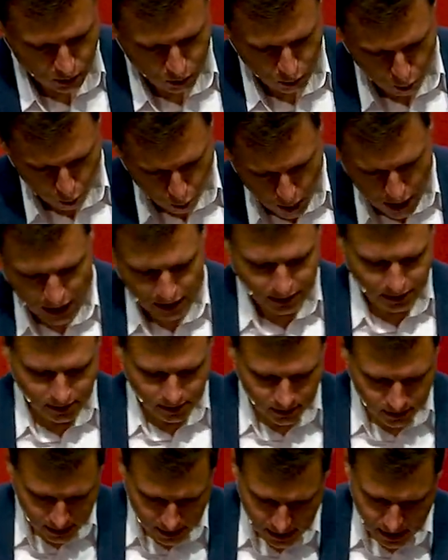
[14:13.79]
One
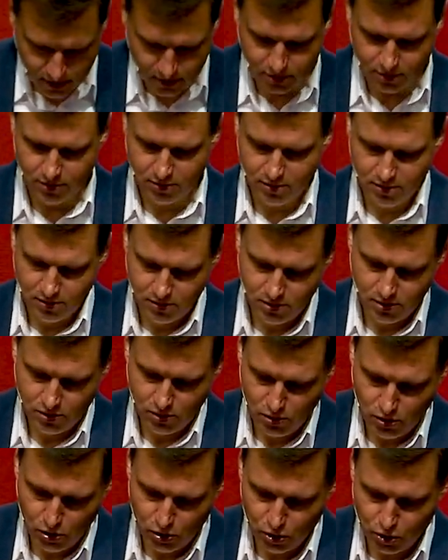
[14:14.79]
day
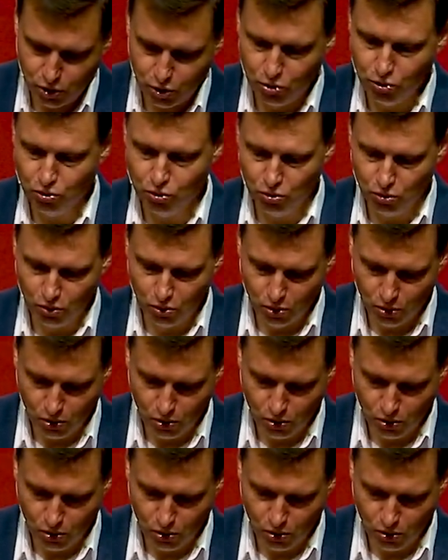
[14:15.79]
you